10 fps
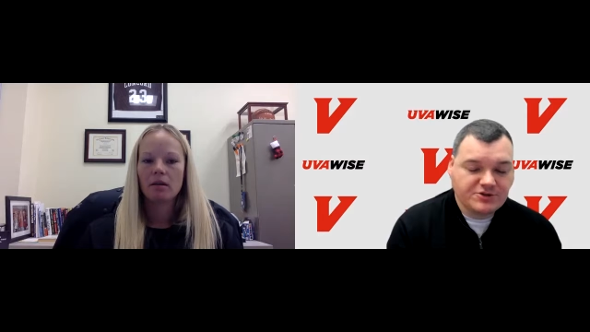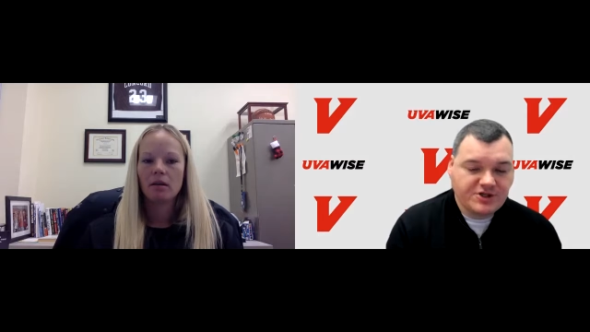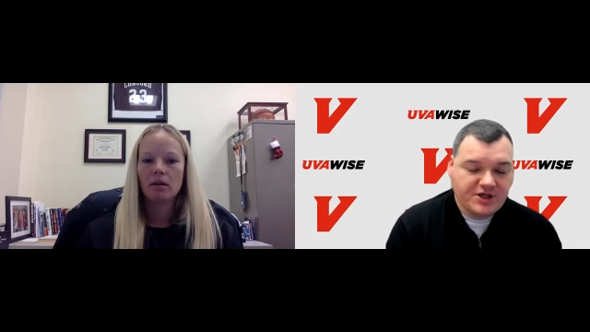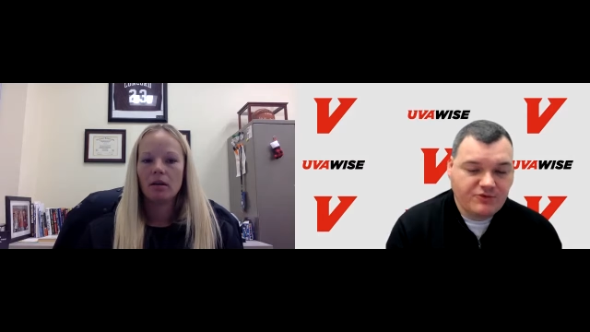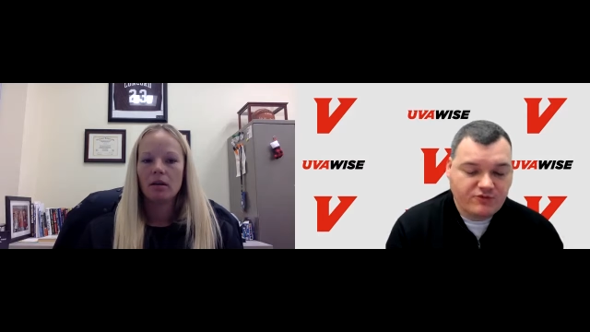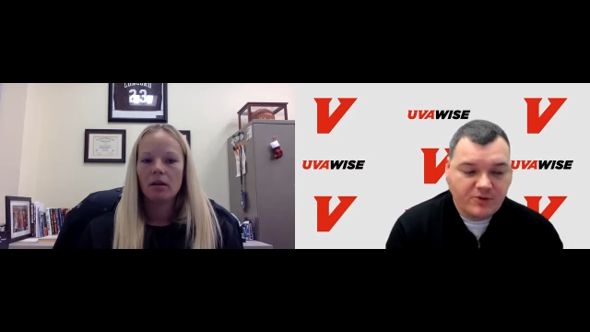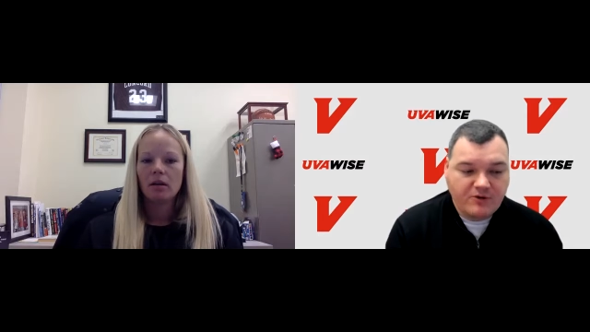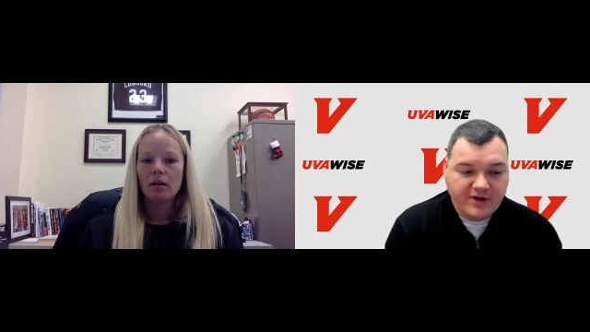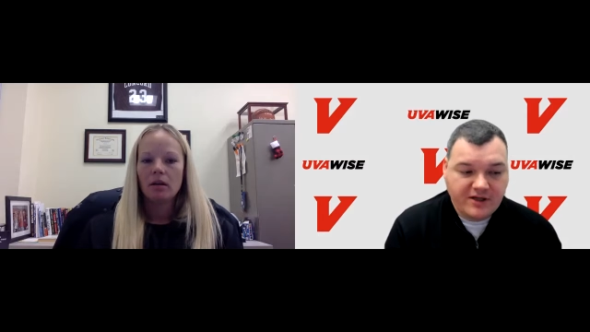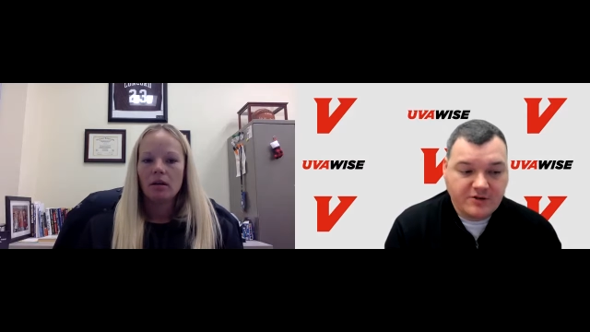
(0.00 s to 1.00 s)
Speaker 1: your team. You've
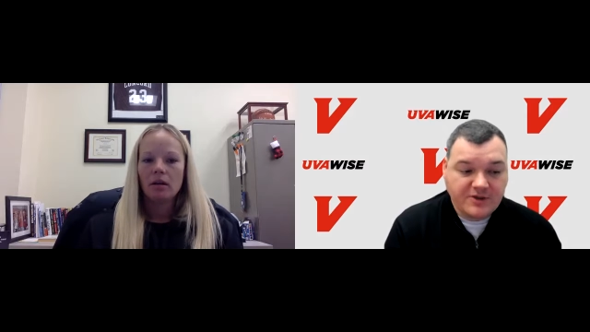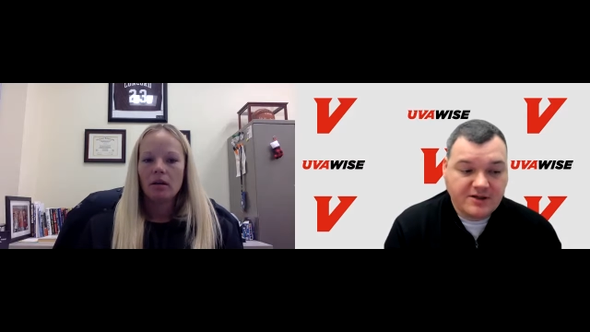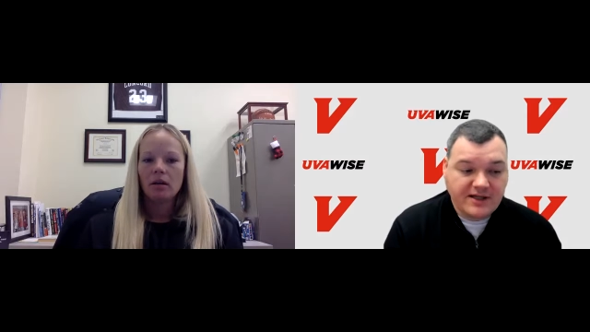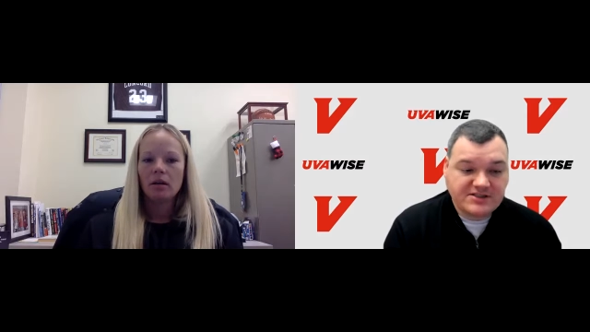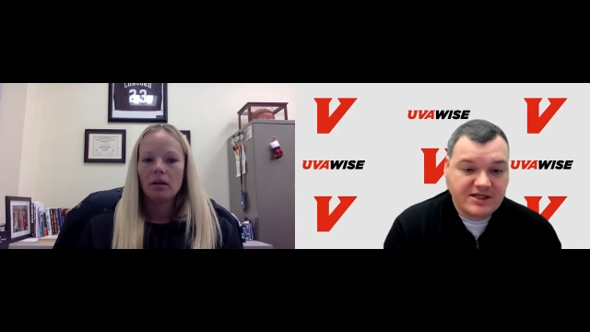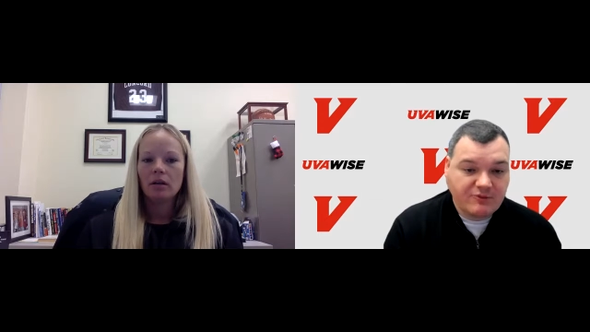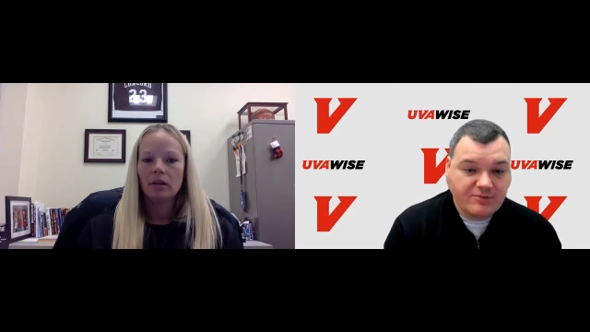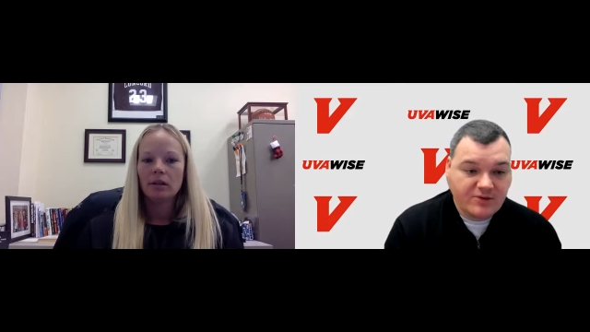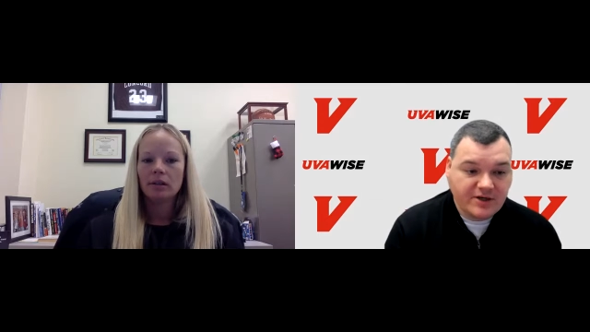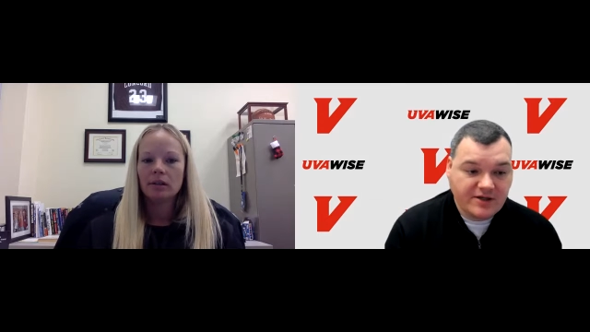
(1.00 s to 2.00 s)
spoken a little bit the last time we
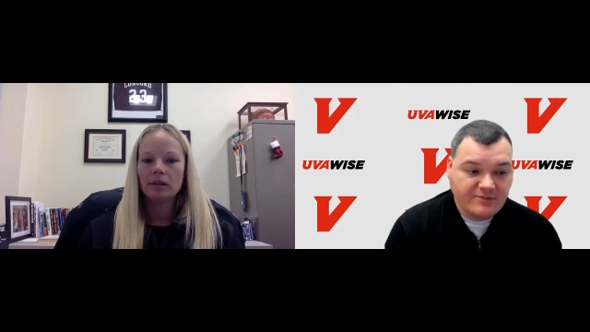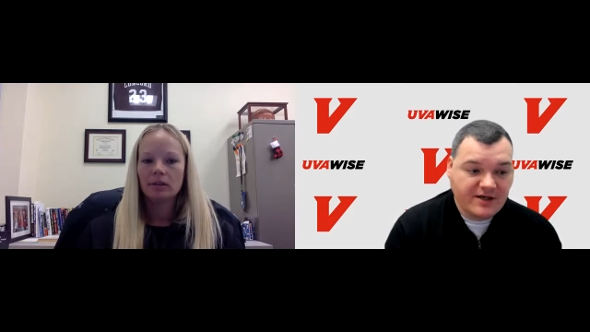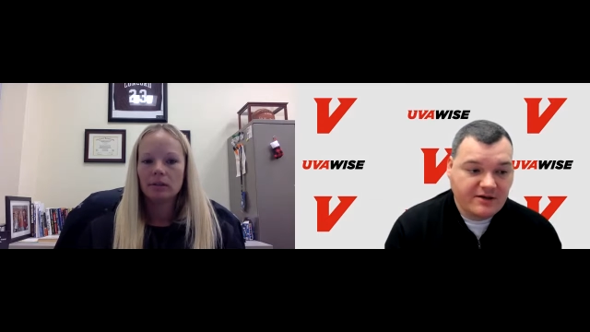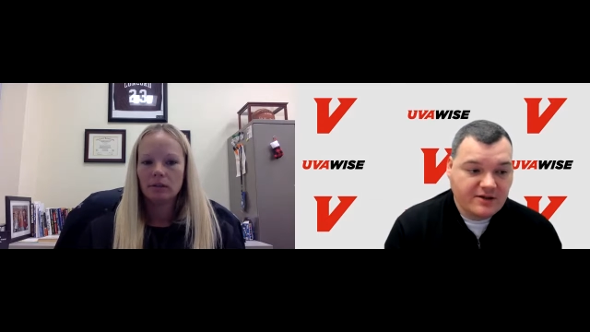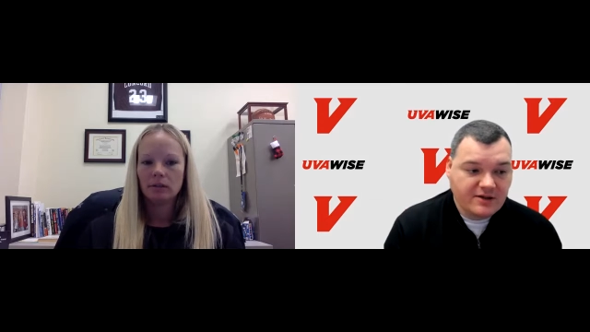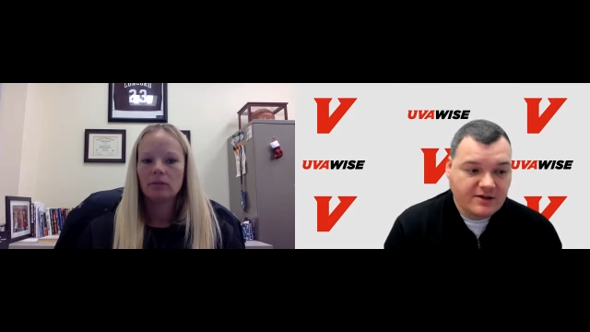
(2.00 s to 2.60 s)
played about